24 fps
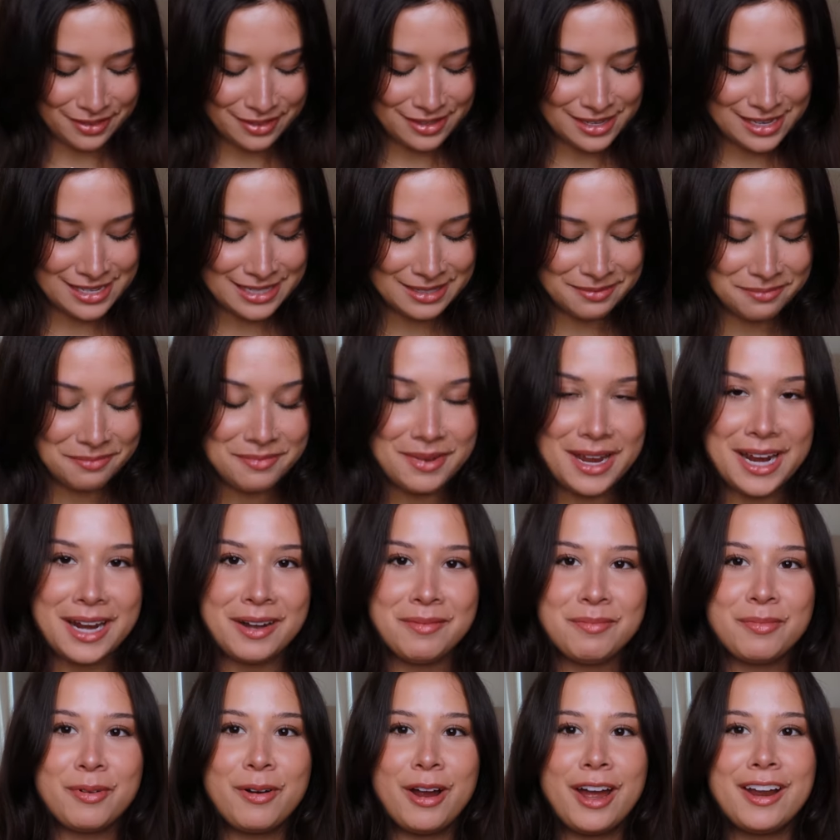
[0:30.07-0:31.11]
These
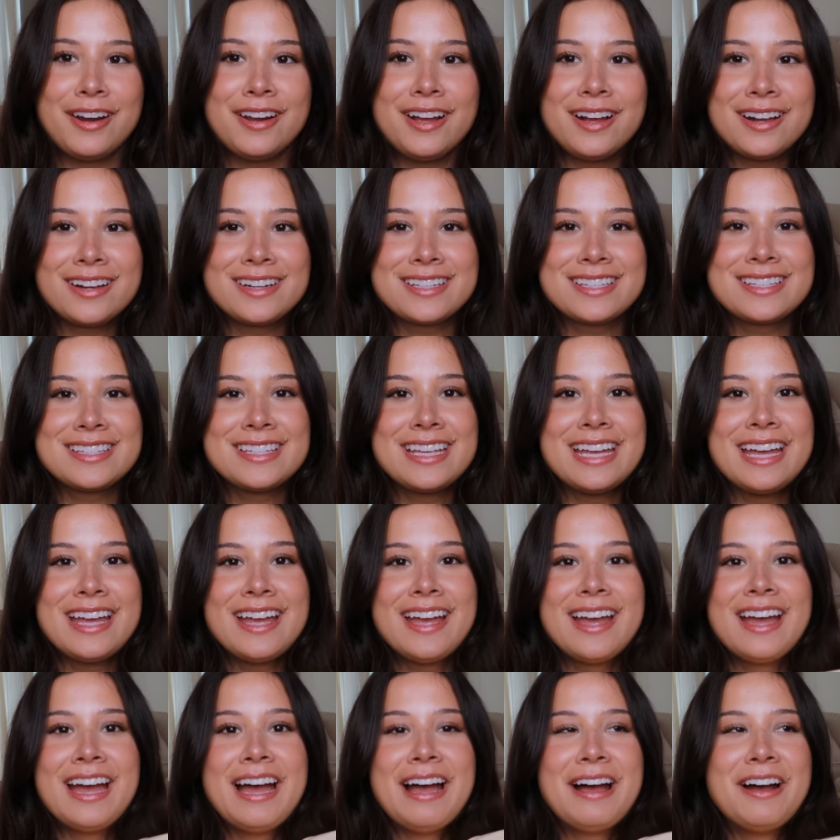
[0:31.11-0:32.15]
main products
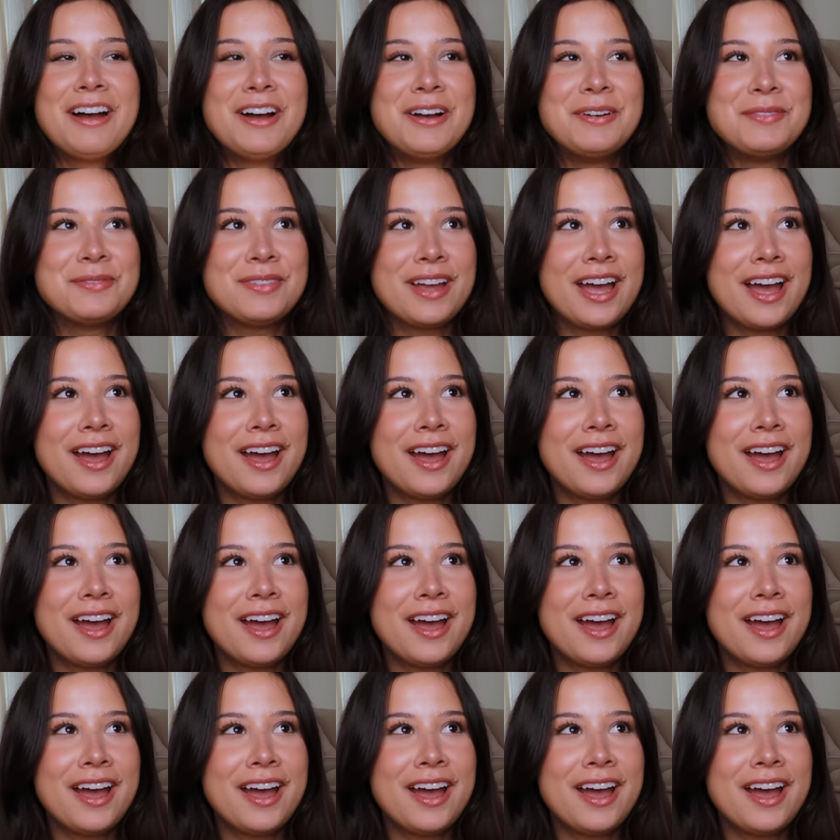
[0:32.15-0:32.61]
um,